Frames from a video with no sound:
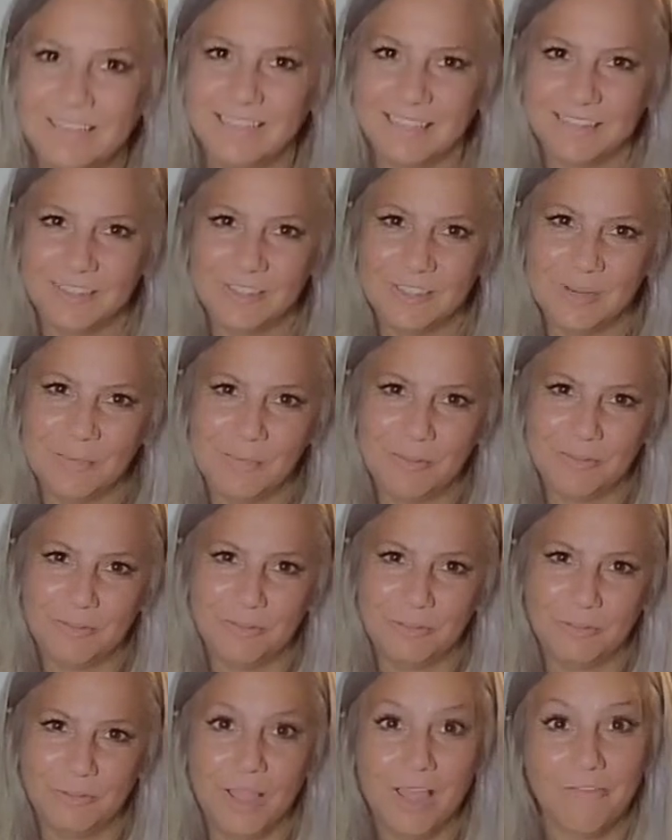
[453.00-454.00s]
I didn't like the shape of
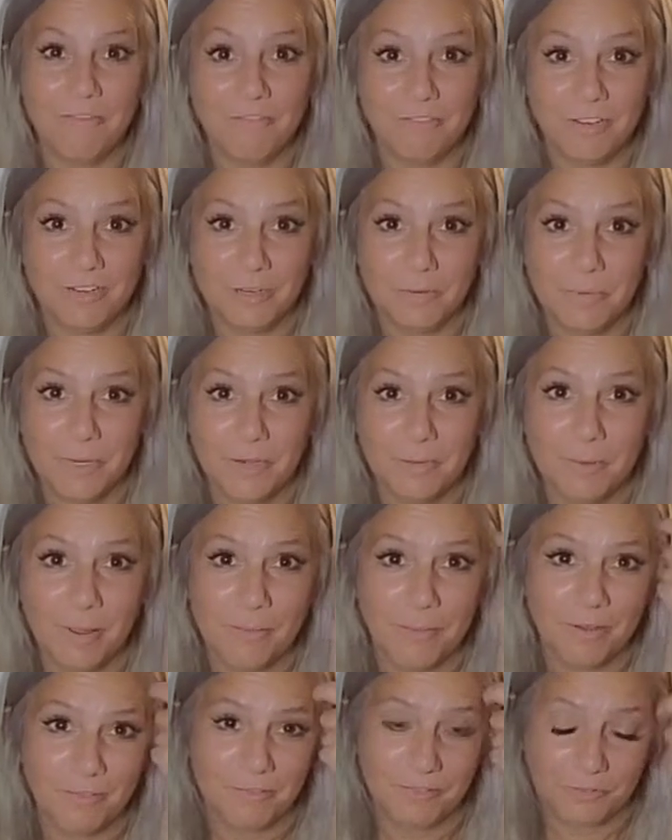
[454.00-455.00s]
the fluke. I'm very weird
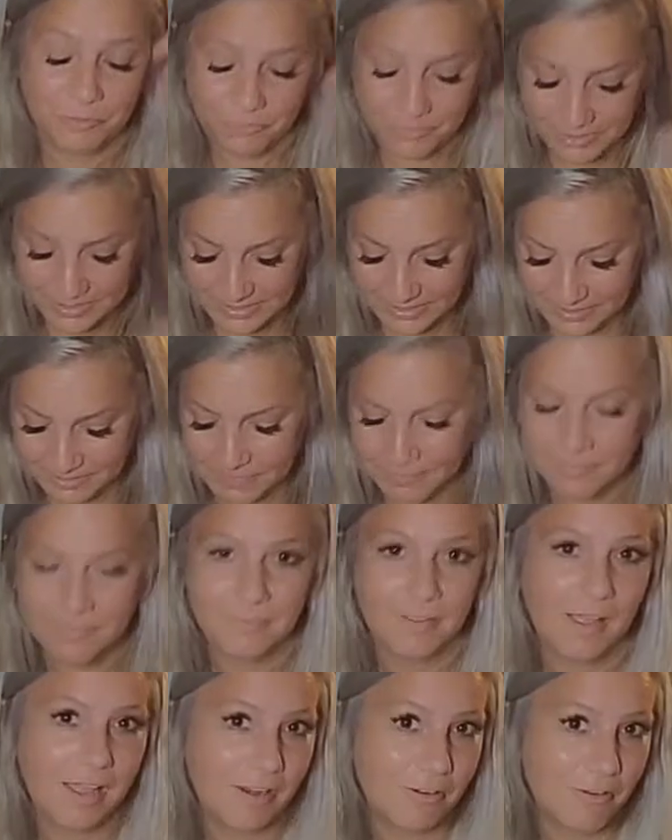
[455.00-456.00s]
about my flukes.
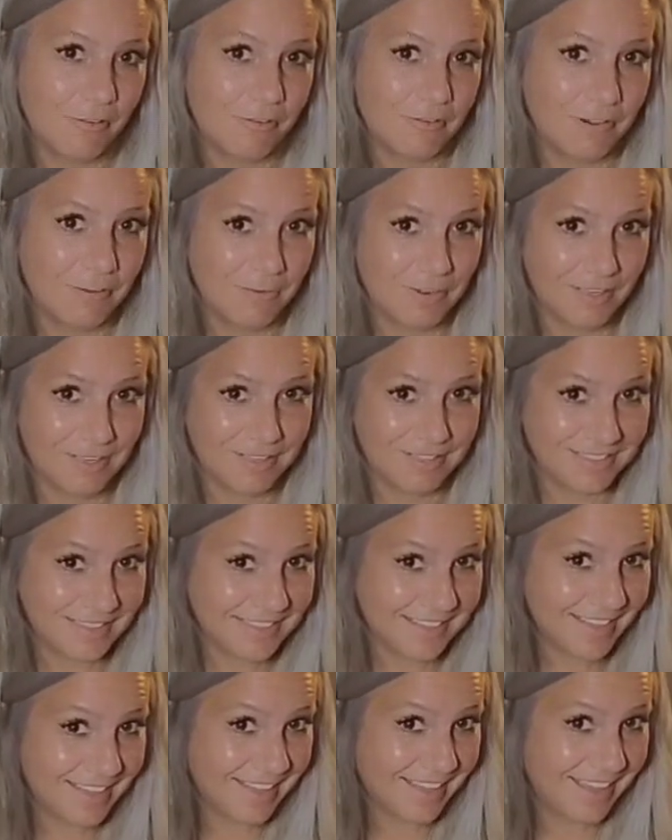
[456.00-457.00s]
I don't know if anyone else
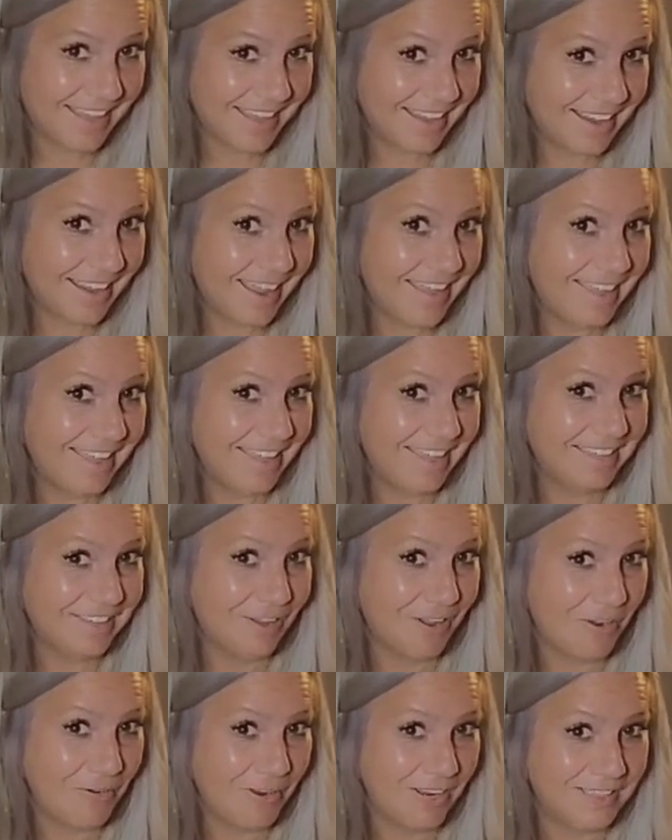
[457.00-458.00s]
is like that. I
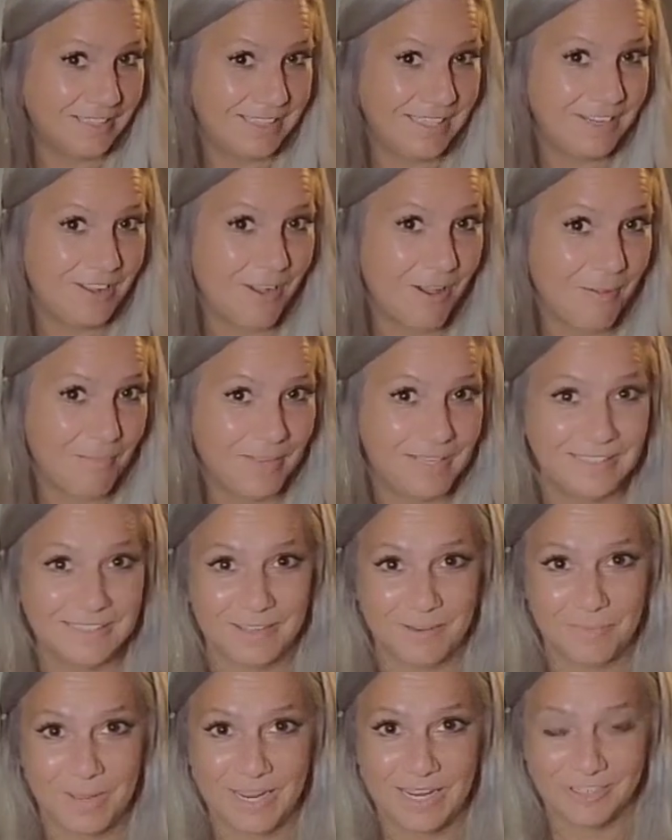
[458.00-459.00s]
think so. I see
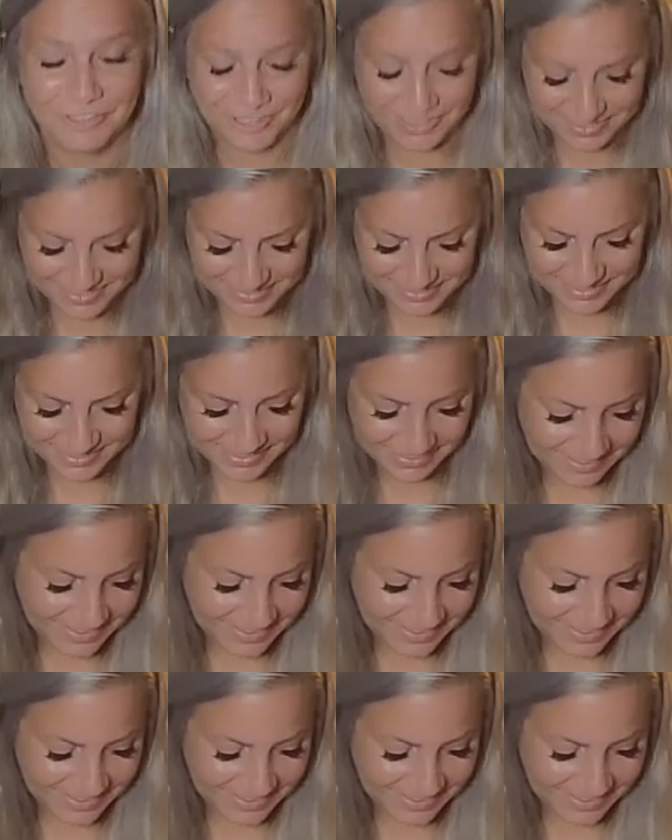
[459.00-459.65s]
comments on pages.